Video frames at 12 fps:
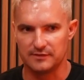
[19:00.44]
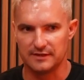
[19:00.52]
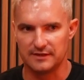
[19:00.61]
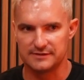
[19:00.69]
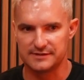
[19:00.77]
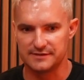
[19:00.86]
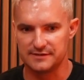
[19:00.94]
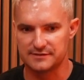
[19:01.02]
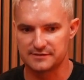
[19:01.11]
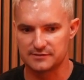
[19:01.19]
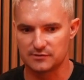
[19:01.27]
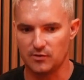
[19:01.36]
And I see
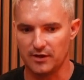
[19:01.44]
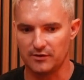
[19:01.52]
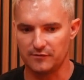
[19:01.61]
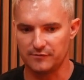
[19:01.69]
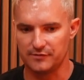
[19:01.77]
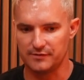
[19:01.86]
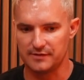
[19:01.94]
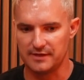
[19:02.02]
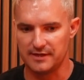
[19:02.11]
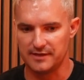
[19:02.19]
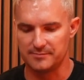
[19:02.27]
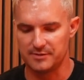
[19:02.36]
this quite often,
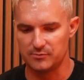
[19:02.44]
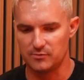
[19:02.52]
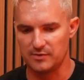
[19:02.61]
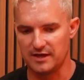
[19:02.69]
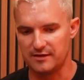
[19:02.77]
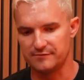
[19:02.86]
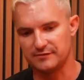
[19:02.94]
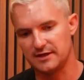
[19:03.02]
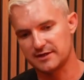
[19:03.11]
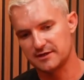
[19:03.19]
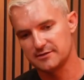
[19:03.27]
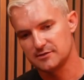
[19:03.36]
and people will have
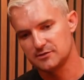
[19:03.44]
like